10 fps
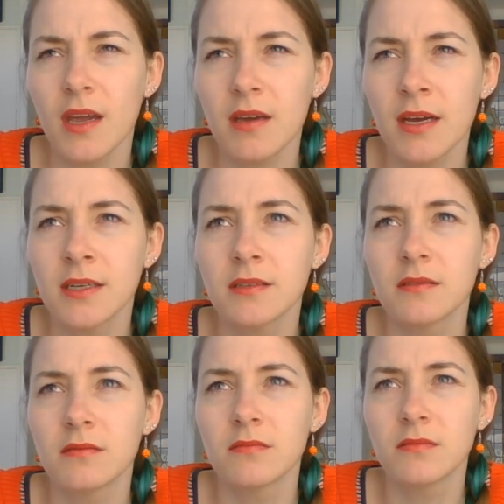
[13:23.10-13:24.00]
And
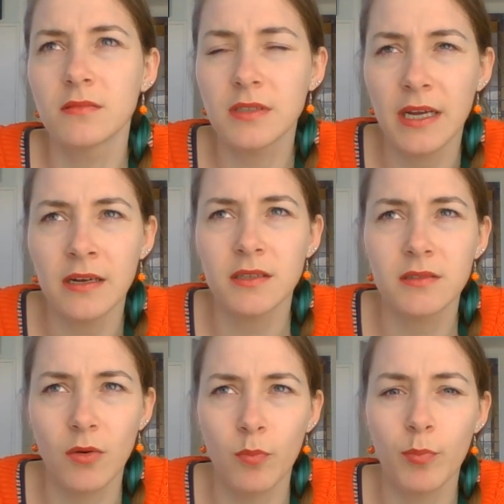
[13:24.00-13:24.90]
then at
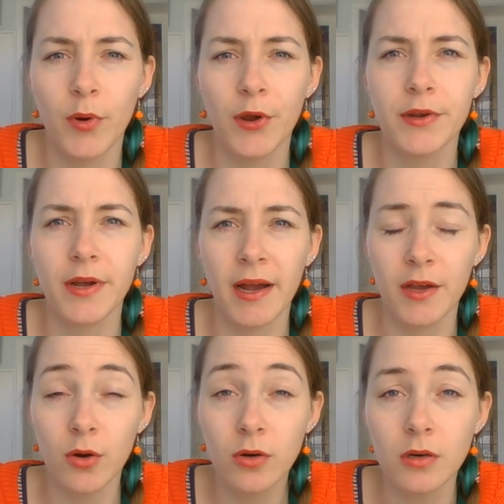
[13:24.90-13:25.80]
some point I
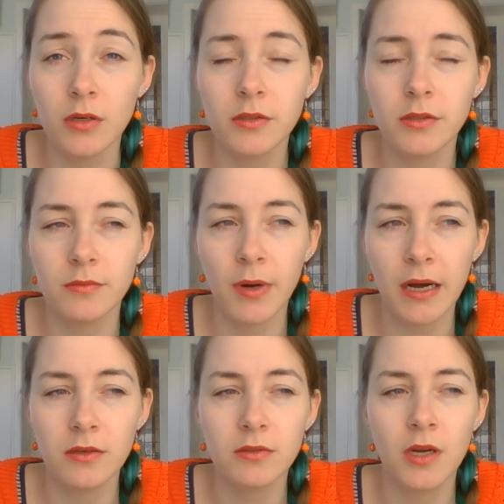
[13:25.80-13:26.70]
heard
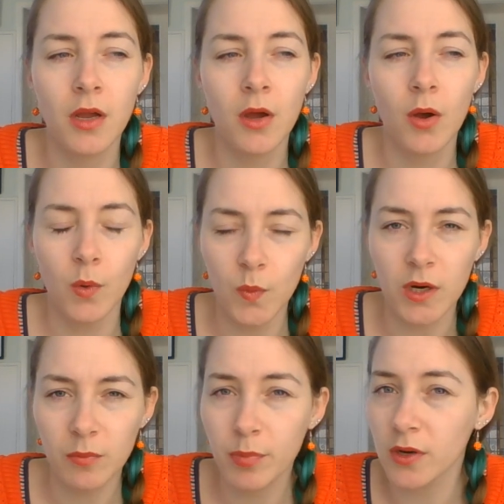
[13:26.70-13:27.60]
about
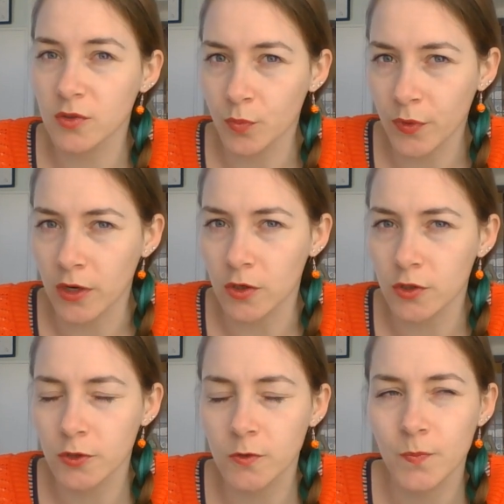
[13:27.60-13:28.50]
one pass
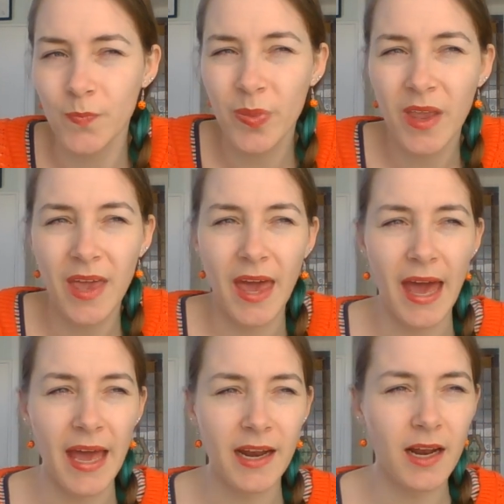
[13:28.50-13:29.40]
brioche,
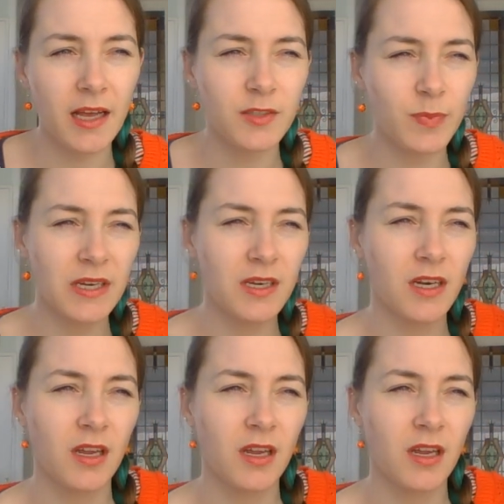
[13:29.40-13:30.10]
and it has been